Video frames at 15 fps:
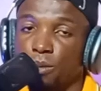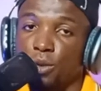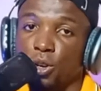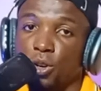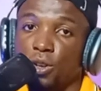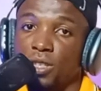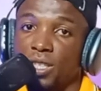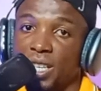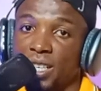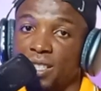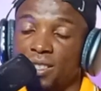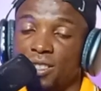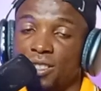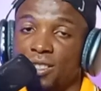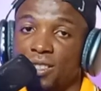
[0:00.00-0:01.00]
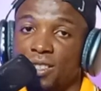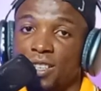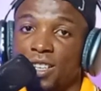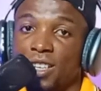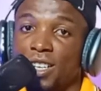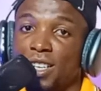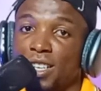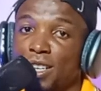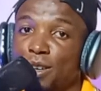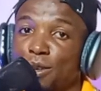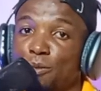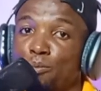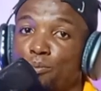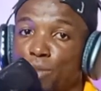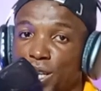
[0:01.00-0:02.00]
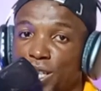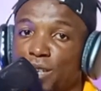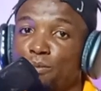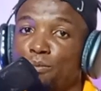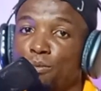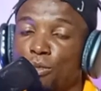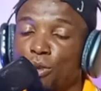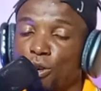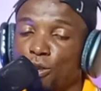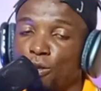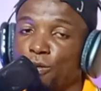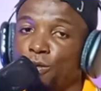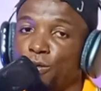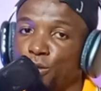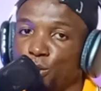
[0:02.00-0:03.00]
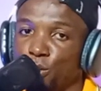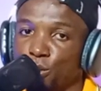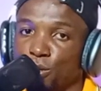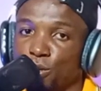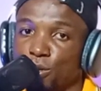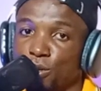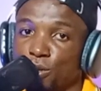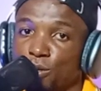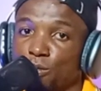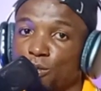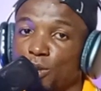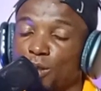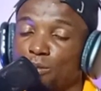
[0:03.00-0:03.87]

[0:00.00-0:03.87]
from your content is making more views.